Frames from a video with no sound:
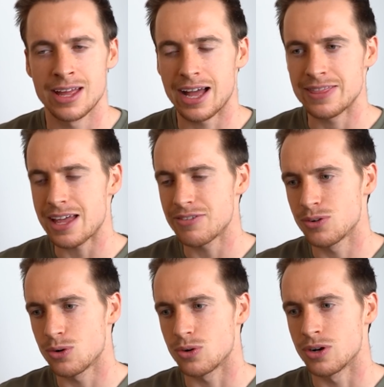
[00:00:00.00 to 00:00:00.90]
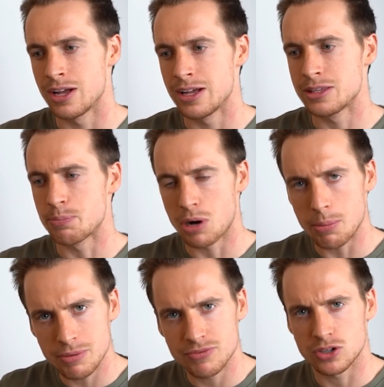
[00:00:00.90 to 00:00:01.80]
And therefore, the
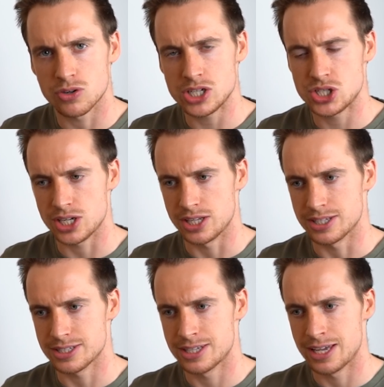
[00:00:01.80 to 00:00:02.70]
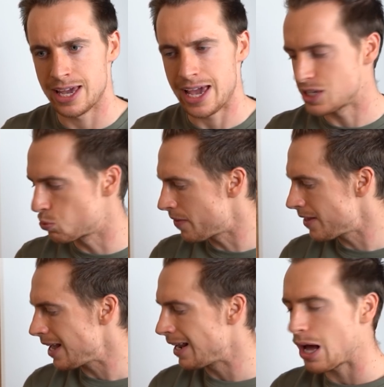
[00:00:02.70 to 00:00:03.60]
problem for Christians is when
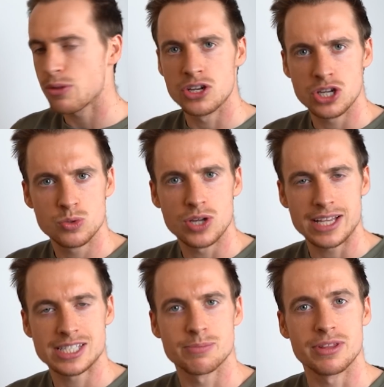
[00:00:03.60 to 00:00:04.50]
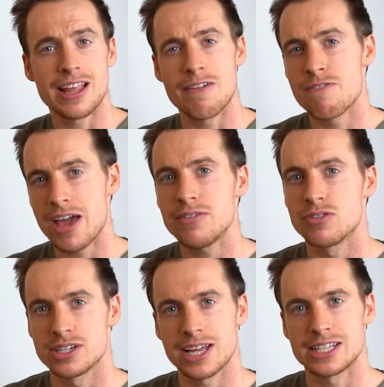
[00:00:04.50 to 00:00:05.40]
they allow the New Testament, their
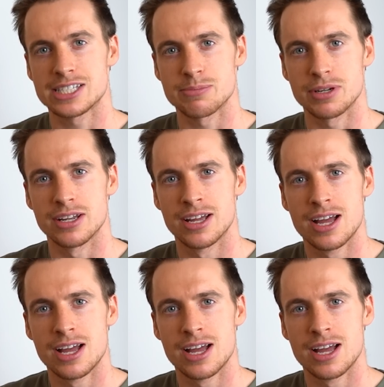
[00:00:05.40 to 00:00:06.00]
favourite testament,